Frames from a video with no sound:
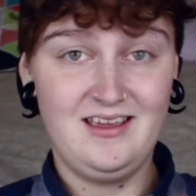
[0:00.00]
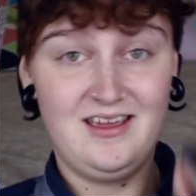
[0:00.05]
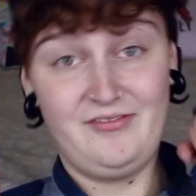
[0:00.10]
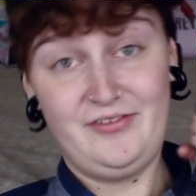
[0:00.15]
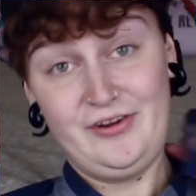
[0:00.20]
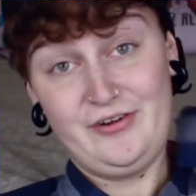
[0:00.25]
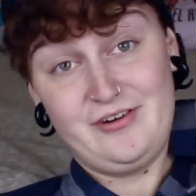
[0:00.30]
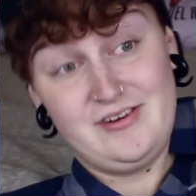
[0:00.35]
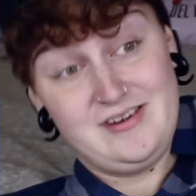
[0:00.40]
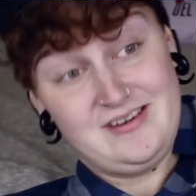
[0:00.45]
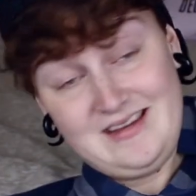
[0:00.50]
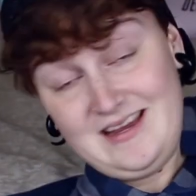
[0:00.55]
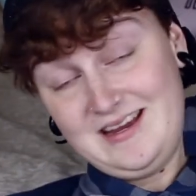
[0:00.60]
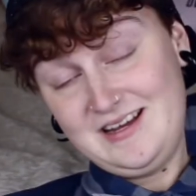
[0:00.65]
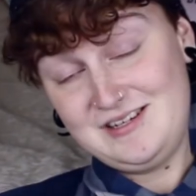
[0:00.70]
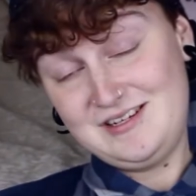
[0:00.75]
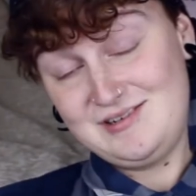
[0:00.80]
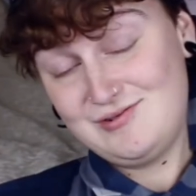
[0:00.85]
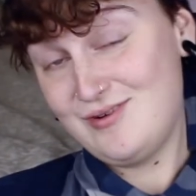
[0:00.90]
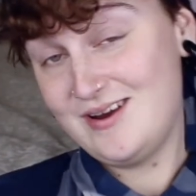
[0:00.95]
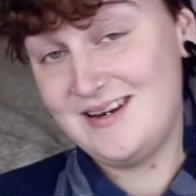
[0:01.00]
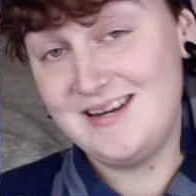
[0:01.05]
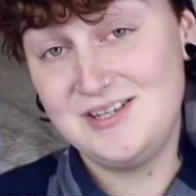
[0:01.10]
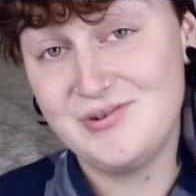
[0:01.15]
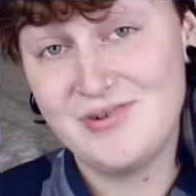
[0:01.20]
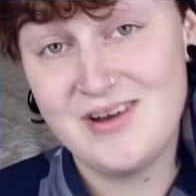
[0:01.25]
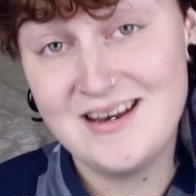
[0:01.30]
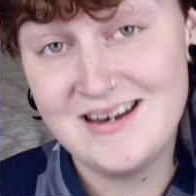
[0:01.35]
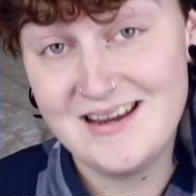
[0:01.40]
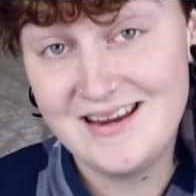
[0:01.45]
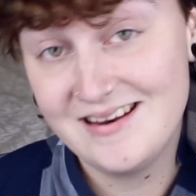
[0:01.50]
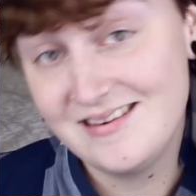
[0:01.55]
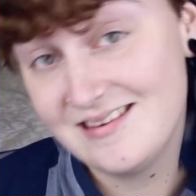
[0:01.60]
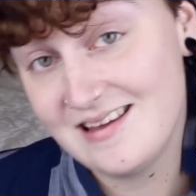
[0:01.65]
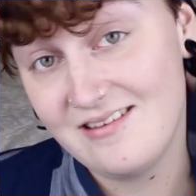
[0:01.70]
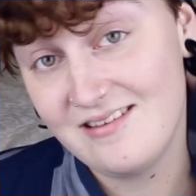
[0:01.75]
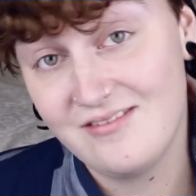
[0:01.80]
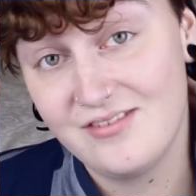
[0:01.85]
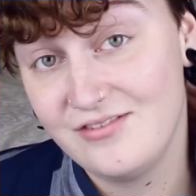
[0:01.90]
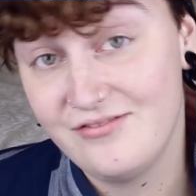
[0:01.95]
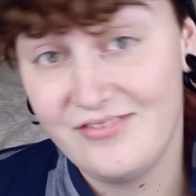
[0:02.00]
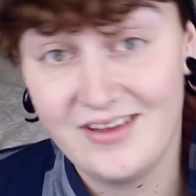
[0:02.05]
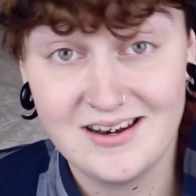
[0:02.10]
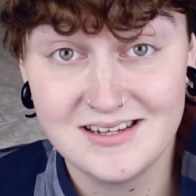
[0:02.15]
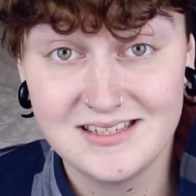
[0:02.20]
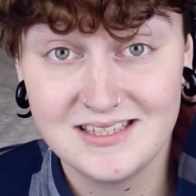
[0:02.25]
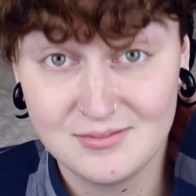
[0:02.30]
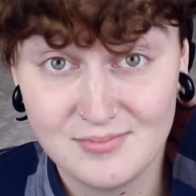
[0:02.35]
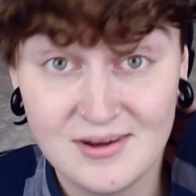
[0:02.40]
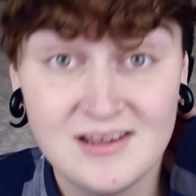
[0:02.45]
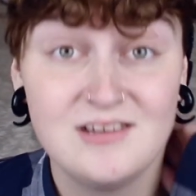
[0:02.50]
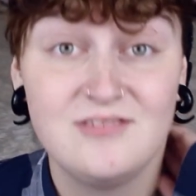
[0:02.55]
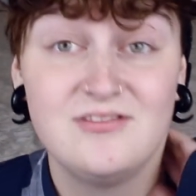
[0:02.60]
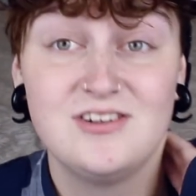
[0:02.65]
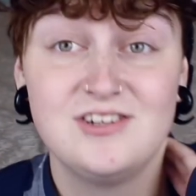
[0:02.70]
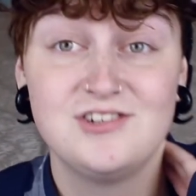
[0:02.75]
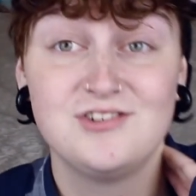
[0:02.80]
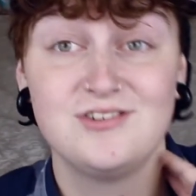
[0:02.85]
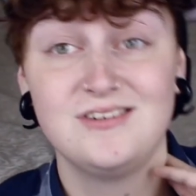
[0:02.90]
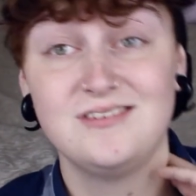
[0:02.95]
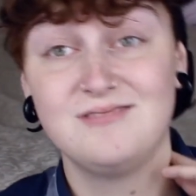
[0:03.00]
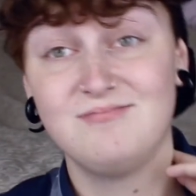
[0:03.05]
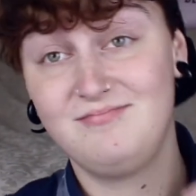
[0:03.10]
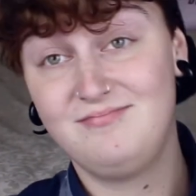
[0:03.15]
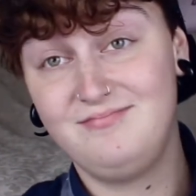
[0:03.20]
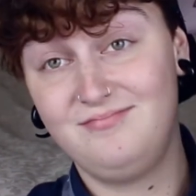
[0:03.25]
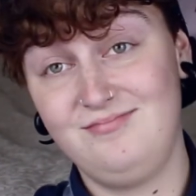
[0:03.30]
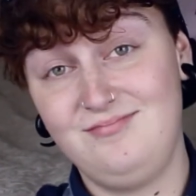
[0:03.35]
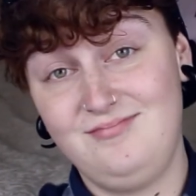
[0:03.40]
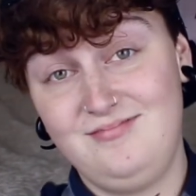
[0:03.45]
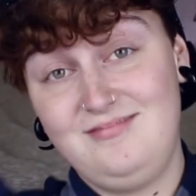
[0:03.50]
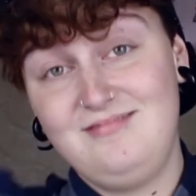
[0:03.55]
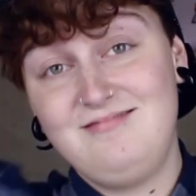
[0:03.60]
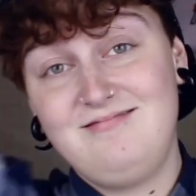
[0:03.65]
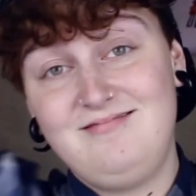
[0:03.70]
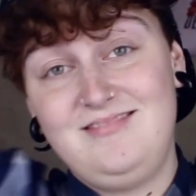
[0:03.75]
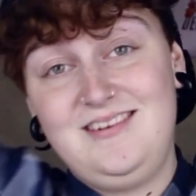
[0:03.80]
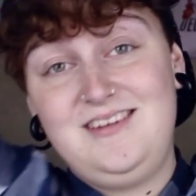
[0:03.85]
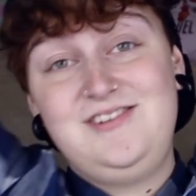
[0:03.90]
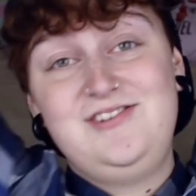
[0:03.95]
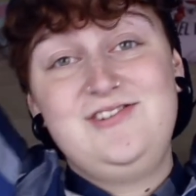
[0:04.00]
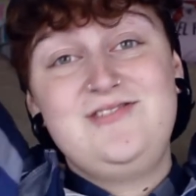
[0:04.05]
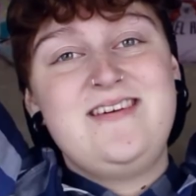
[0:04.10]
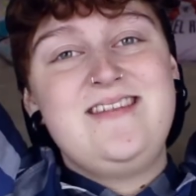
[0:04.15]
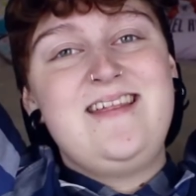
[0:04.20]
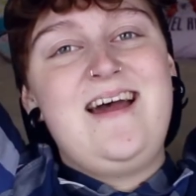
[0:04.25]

if you're in like 2020 and they've invented smell vision, enjoy